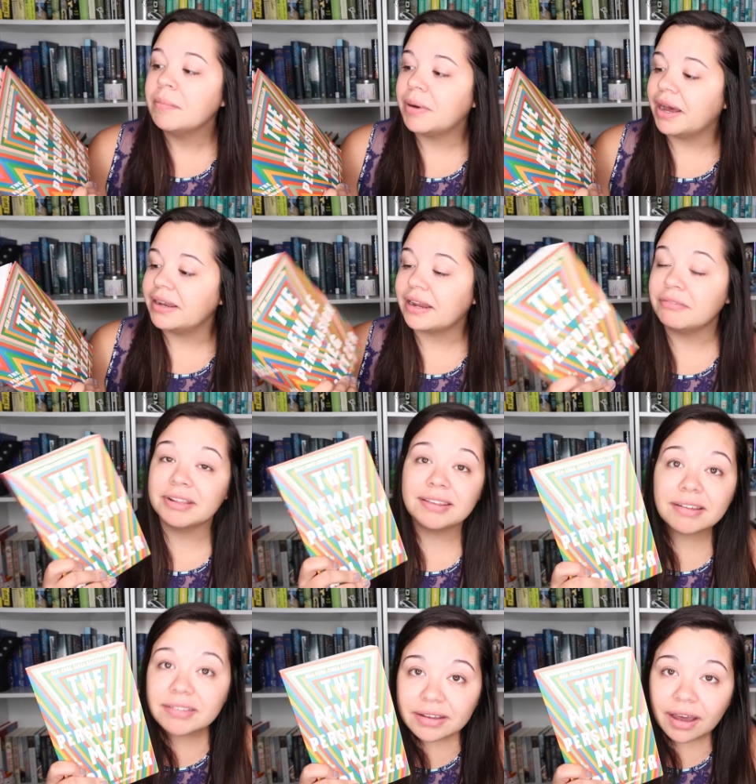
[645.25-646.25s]
but I really
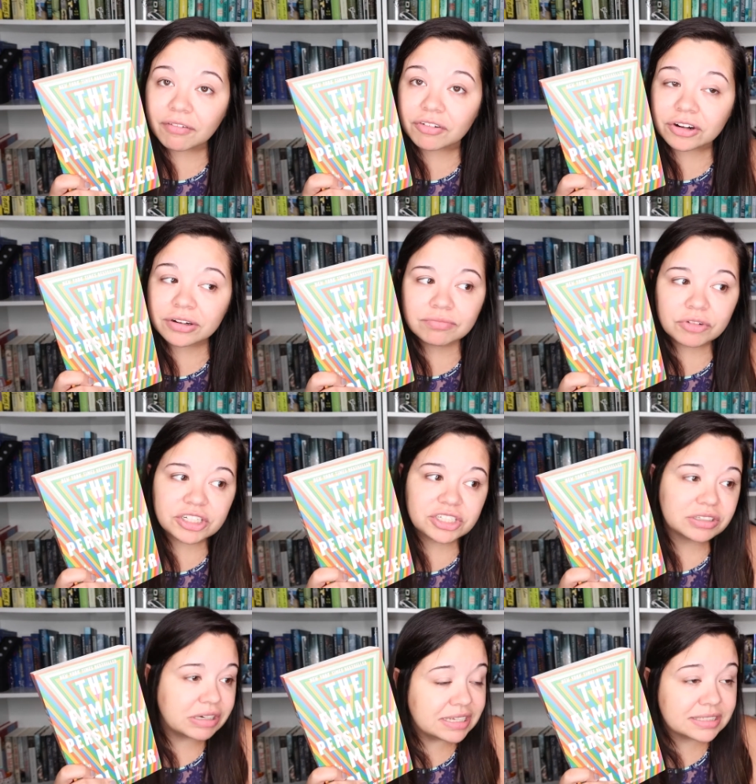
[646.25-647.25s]
like the cover,
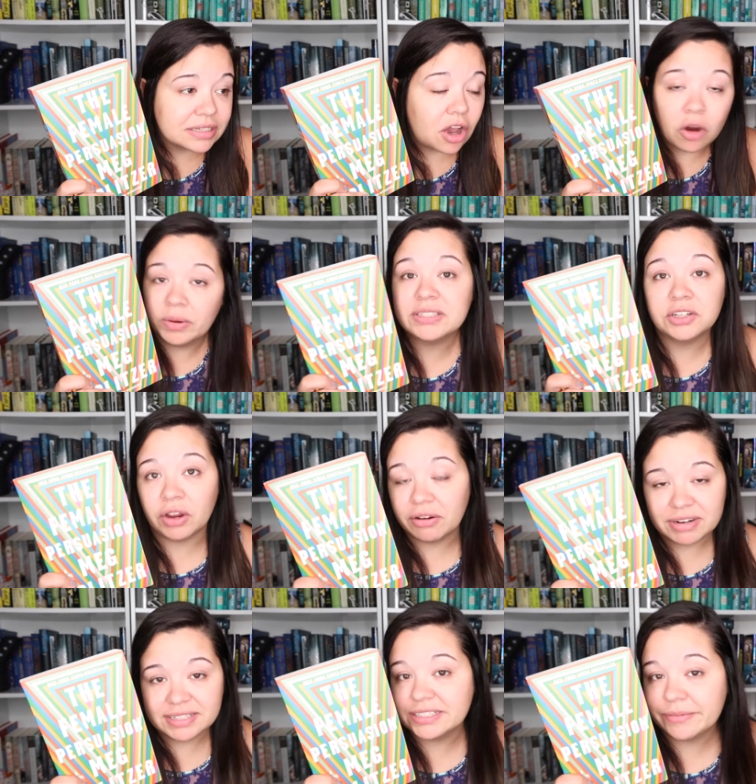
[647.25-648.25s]
which is always a
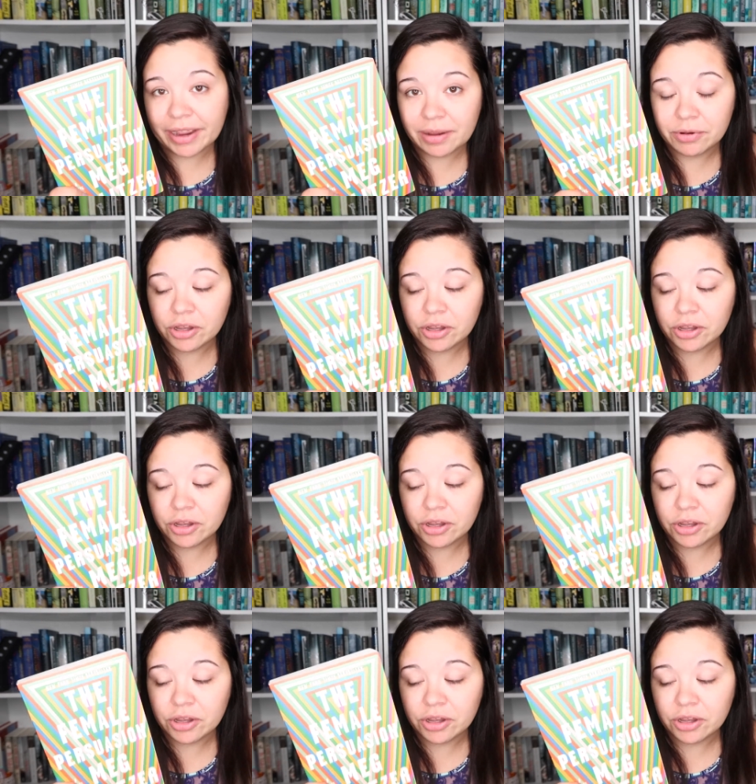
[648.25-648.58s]
great reason to buy a